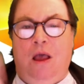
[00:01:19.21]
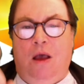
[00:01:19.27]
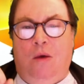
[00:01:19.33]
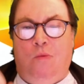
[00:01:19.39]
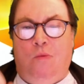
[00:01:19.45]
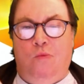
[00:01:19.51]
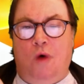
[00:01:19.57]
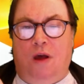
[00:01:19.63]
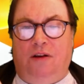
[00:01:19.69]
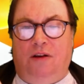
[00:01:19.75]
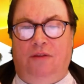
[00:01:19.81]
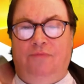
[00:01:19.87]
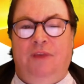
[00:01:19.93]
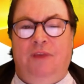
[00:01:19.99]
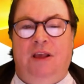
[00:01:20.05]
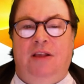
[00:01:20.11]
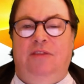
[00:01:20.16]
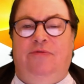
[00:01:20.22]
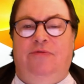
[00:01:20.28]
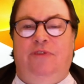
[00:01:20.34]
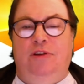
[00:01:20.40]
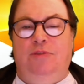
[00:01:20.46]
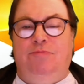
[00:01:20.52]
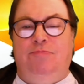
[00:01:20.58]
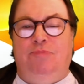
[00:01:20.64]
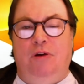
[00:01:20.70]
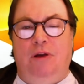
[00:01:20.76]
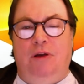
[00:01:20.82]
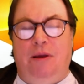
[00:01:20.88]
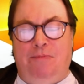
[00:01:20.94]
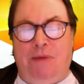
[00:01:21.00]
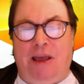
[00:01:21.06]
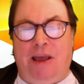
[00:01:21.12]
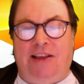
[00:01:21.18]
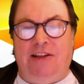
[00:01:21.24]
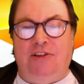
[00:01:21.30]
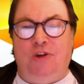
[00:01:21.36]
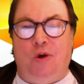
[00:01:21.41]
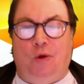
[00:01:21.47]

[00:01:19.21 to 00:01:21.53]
1. The first pa package